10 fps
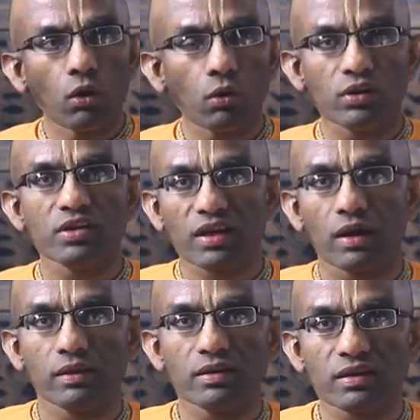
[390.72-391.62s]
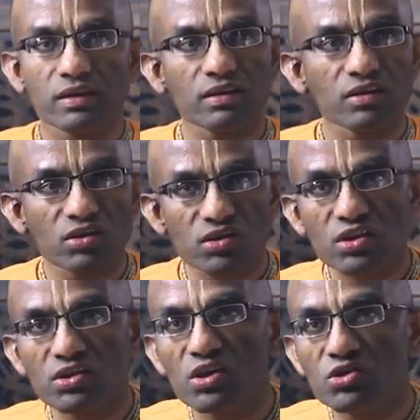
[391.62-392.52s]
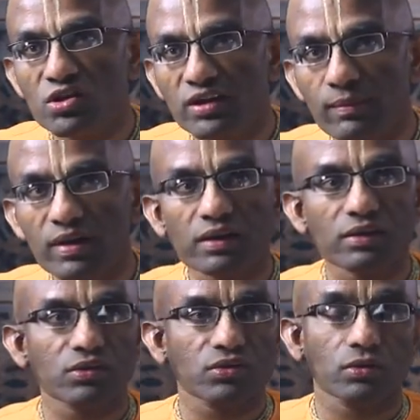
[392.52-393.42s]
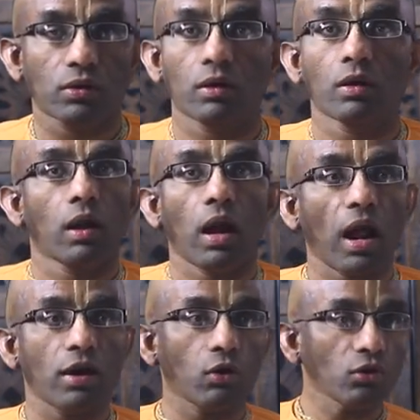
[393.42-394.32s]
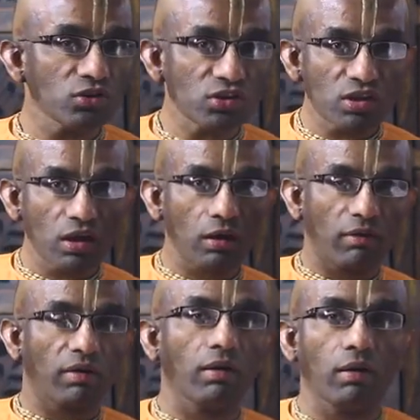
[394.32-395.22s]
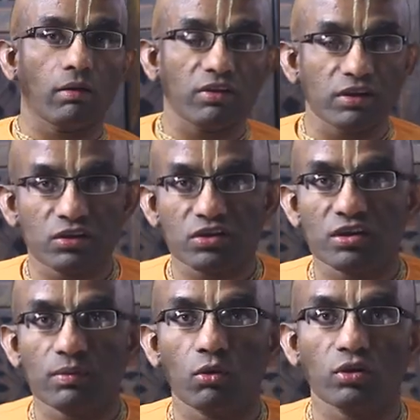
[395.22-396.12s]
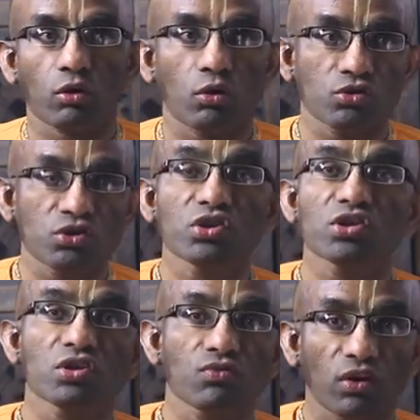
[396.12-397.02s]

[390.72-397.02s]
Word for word: No, these, can, these, these are just essential chemicals. And not just the, uh, we'll discuss about the consciousness